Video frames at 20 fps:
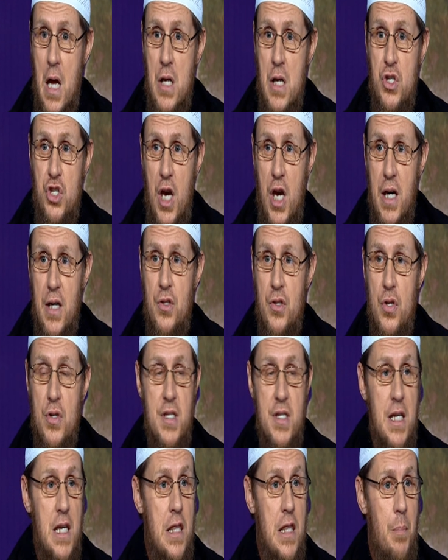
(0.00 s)
Check to
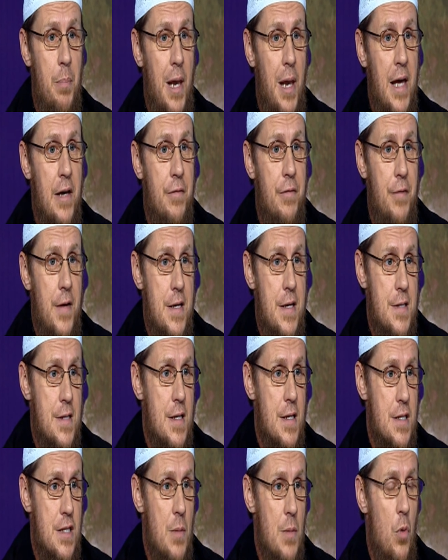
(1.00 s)
see the blank
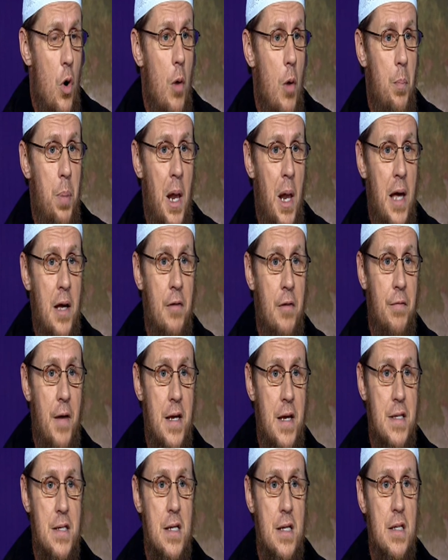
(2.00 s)
faces. The more blank
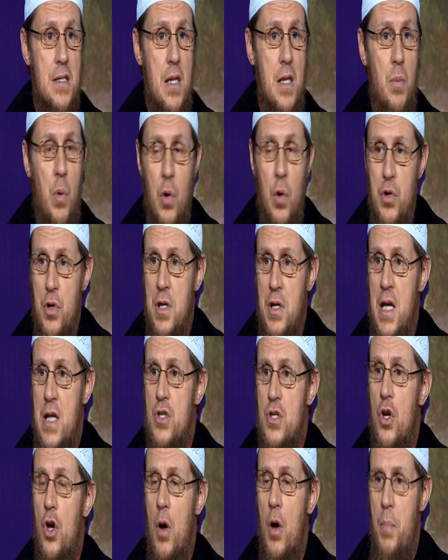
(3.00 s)
faces, the more you need
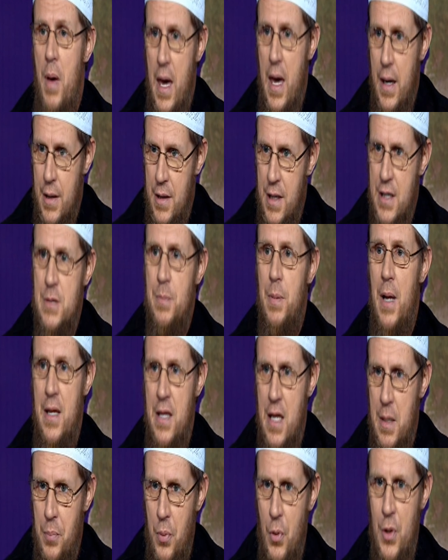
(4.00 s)
to go back and explain
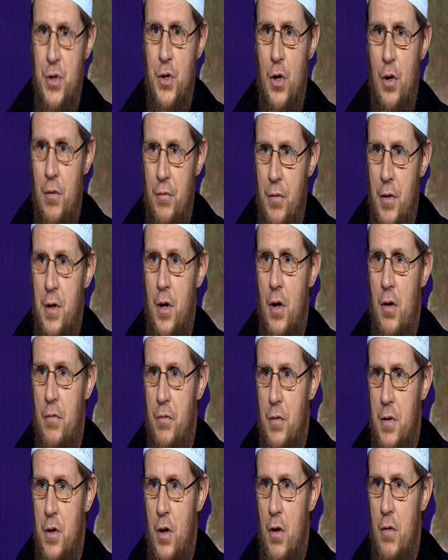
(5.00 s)
that point over and
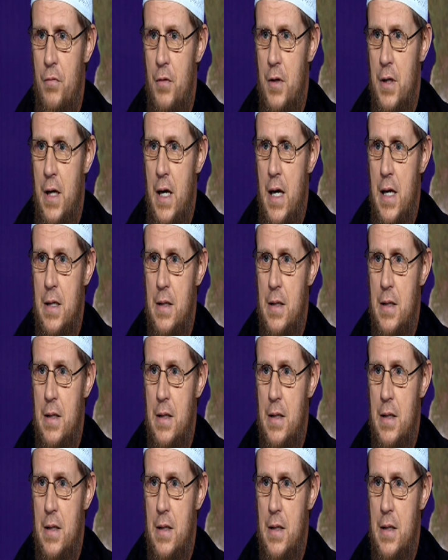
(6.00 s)
over and over again.